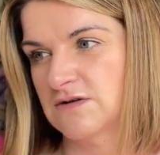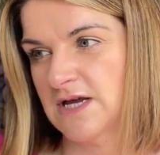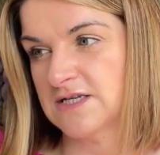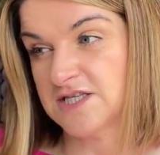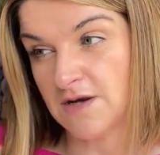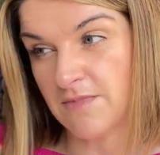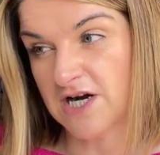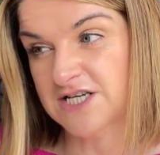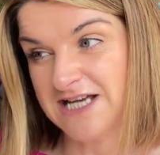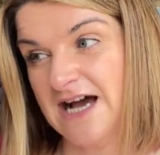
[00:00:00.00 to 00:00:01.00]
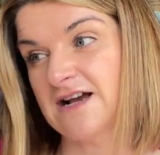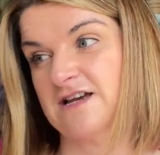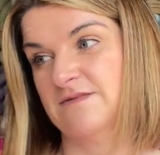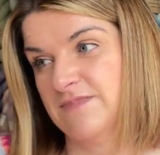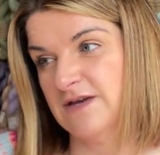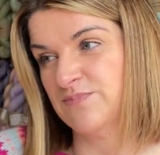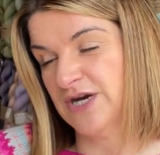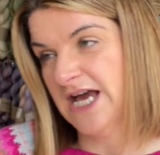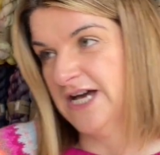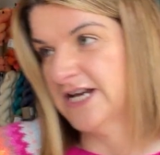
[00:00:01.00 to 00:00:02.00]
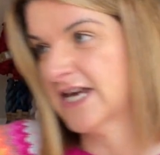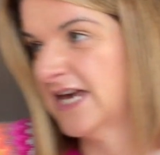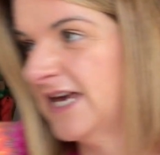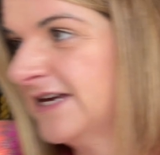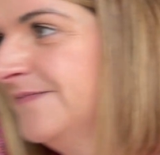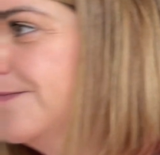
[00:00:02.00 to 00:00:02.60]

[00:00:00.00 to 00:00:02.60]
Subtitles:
Summer Tank by Brianna Kay.